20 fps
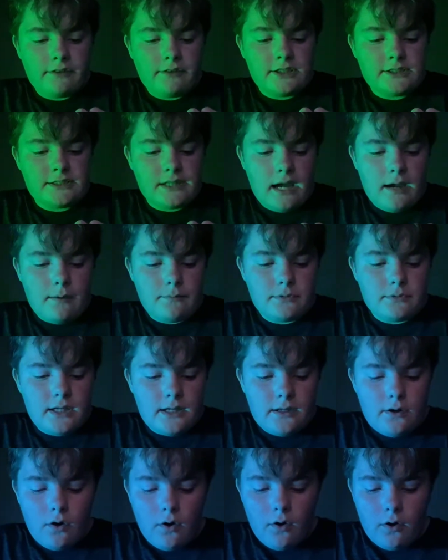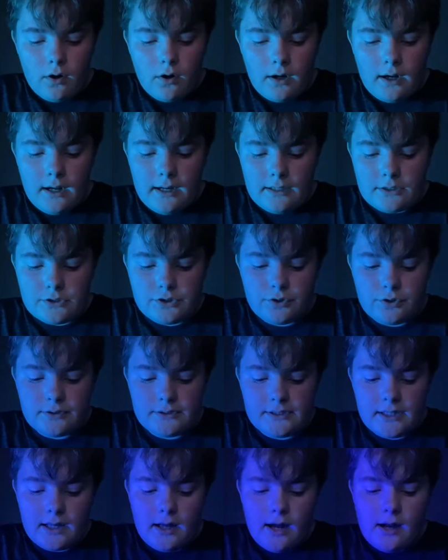this game dead to heart, and as soon
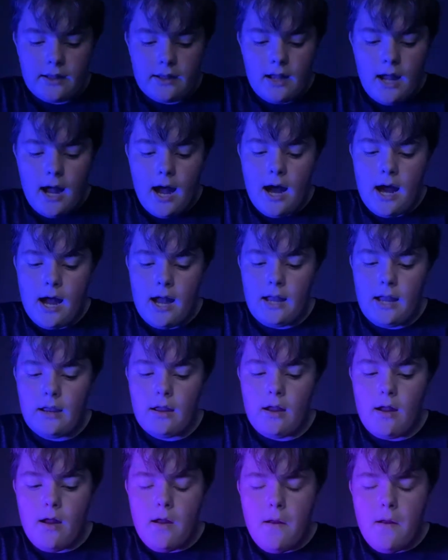as I got it, I